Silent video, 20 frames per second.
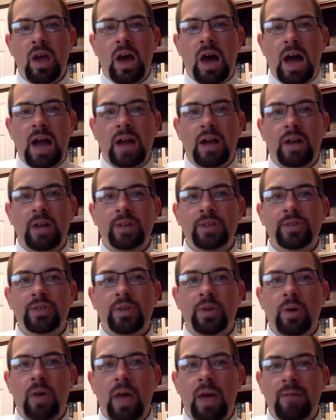I
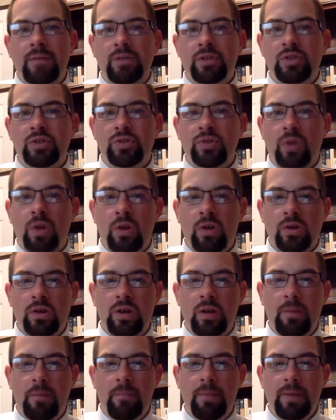also have a strong
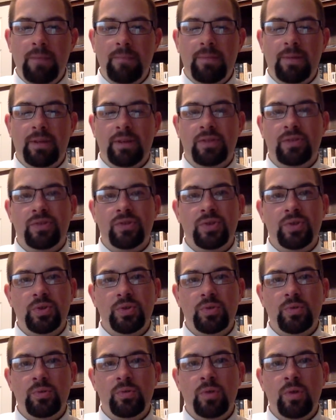commitment
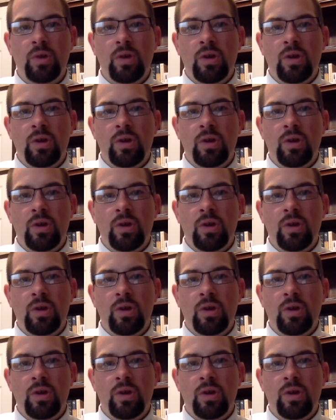to